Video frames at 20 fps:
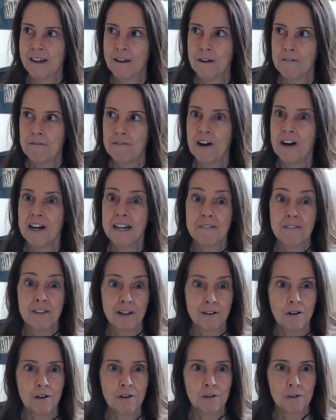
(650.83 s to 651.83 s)

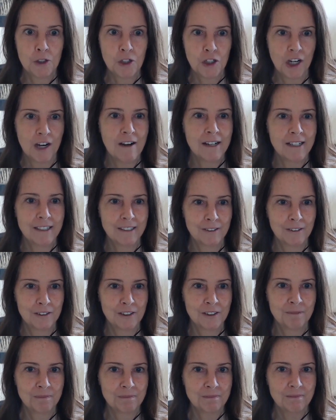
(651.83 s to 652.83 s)
five-year-old
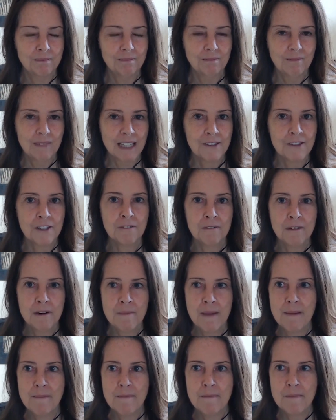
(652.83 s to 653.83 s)
child that
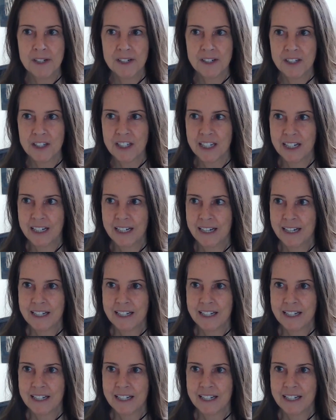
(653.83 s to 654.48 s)
remembers